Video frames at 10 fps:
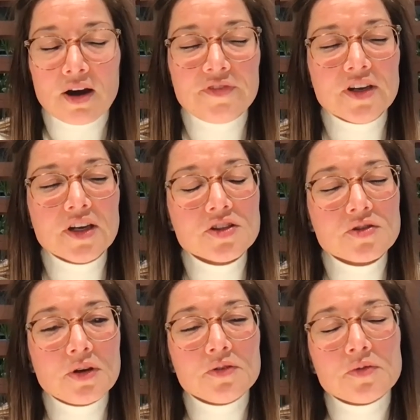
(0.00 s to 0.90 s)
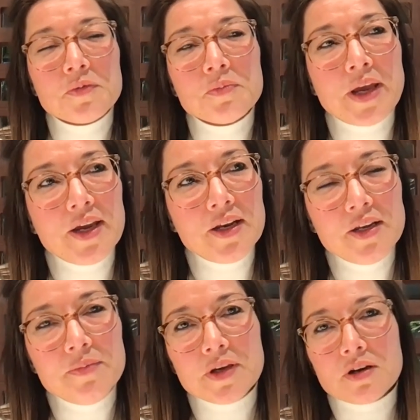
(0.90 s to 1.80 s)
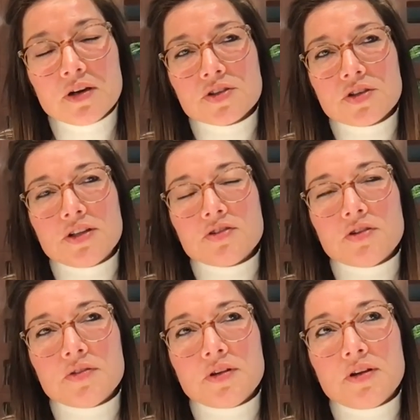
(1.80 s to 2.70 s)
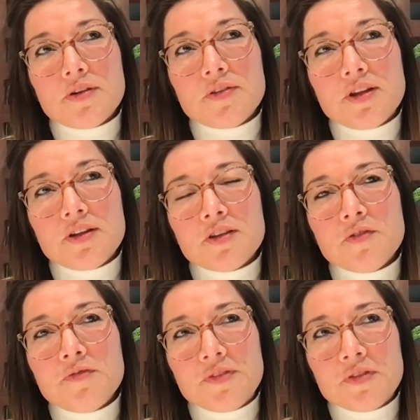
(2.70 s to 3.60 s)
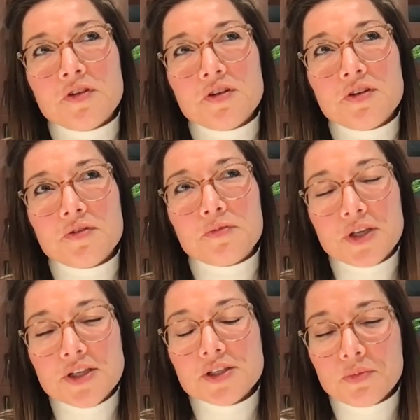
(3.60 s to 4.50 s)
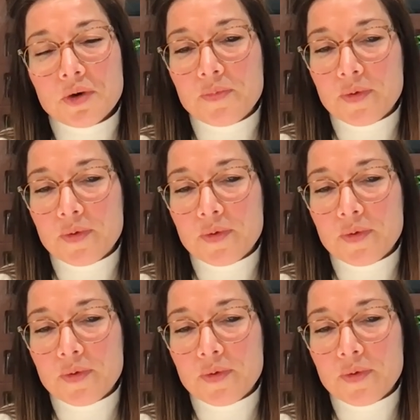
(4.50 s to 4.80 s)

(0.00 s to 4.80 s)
I think it's, it's mainly because it's uh, the, the the reason why